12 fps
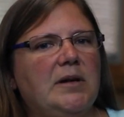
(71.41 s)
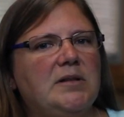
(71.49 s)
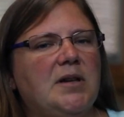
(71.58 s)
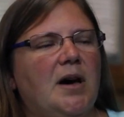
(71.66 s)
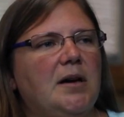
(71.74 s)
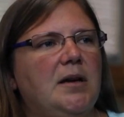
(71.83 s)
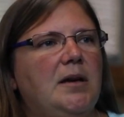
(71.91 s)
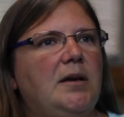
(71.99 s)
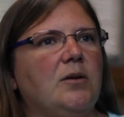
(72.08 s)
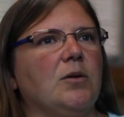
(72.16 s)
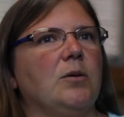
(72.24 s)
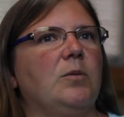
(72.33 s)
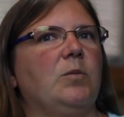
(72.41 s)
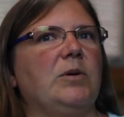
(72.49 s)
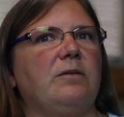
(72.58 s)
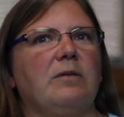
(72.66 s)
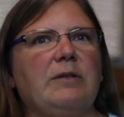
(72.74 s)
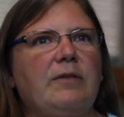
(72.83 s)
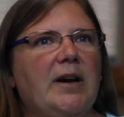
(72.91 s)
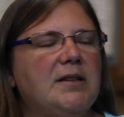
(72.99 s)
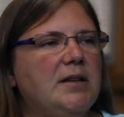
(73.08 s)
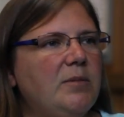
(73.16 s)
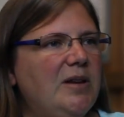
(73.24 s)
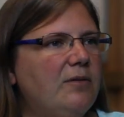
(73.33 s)
talking or
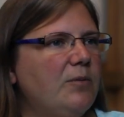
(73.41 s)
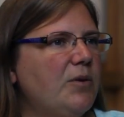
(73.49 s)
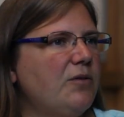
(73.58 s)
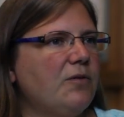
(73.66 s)
reflecting even with